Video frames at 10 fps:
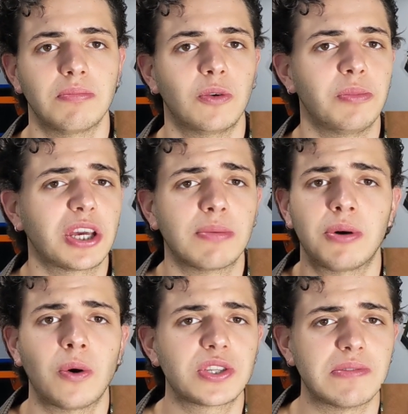will be
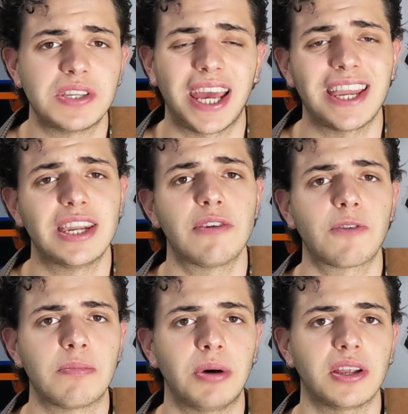composed of 10
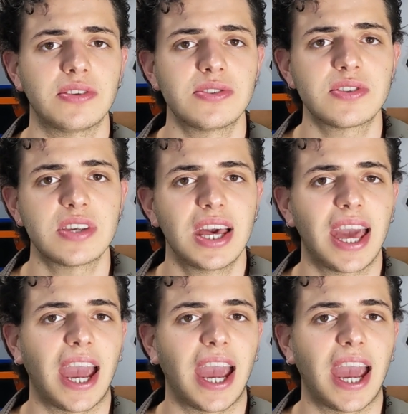different buttons